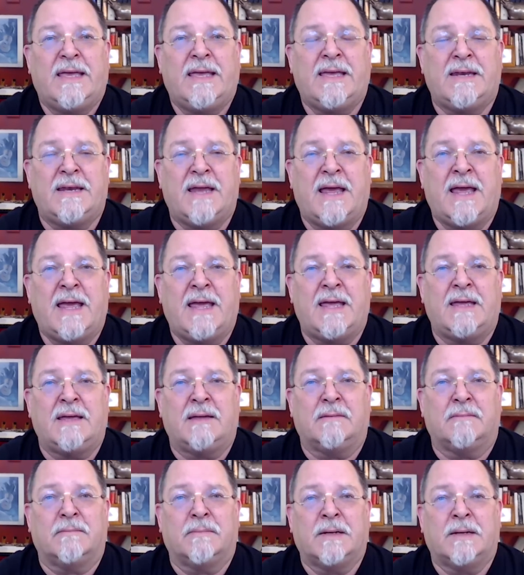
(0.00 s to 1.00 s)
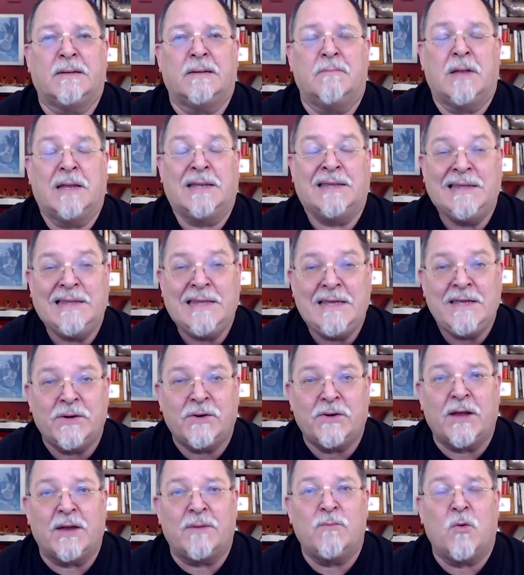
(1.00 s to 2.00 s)
in a
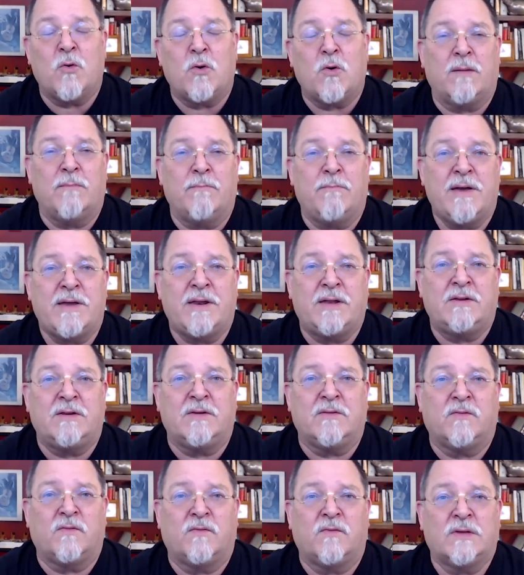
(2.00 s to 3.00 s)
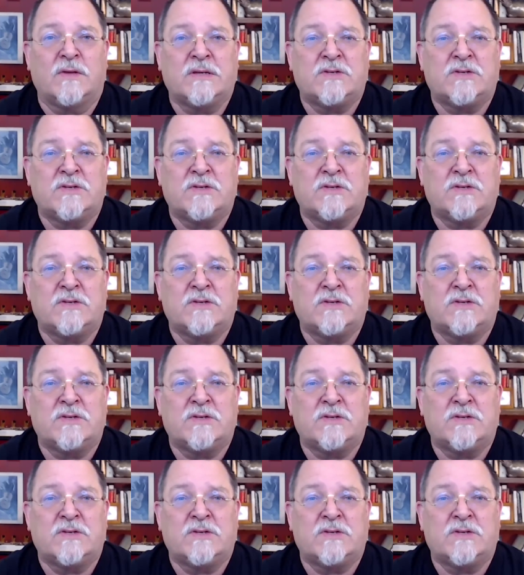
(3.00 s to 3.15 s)
leaner and more competitive